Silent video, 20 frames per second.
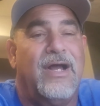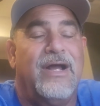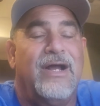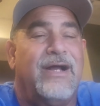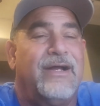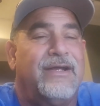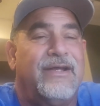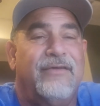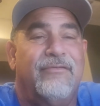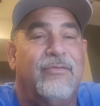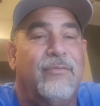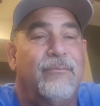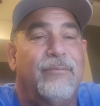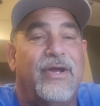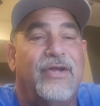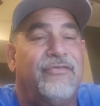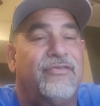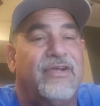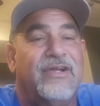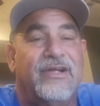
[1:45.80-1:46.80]
I give them,
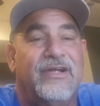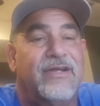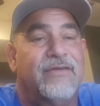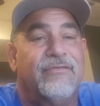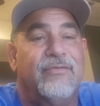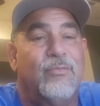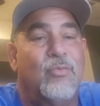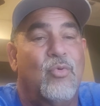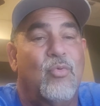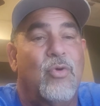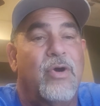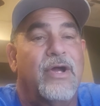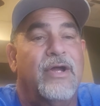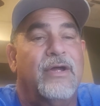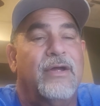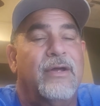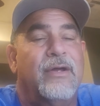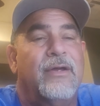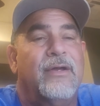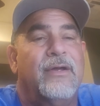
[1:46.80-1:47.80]
basically give them away.
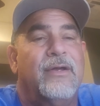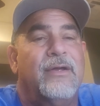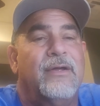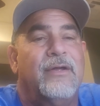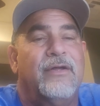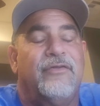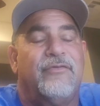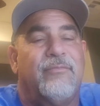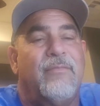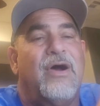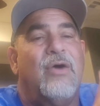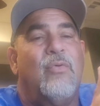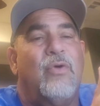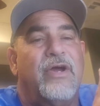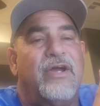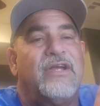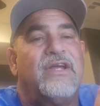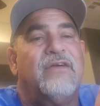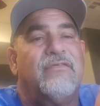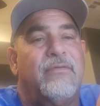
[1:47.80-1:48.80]
It's my
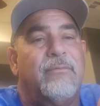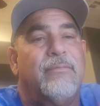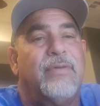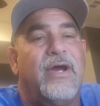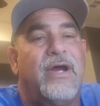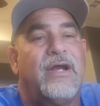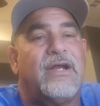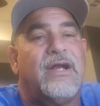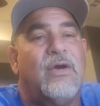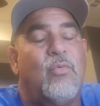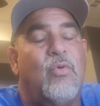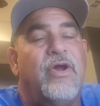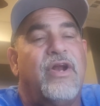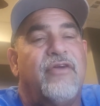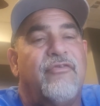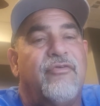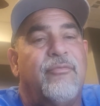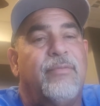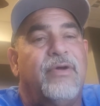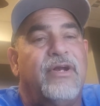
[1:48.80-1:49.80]
way of giving back. I want
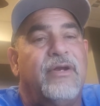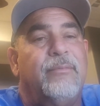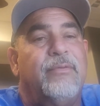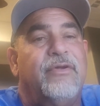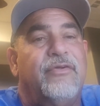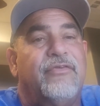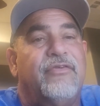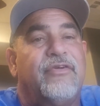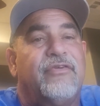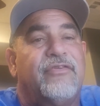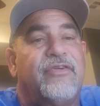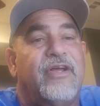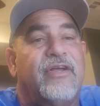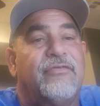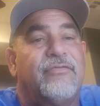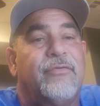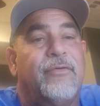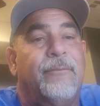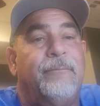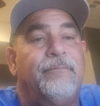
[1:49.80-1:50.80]
everybody to be
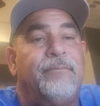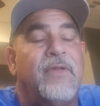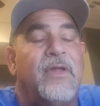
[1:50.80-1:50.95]
successful.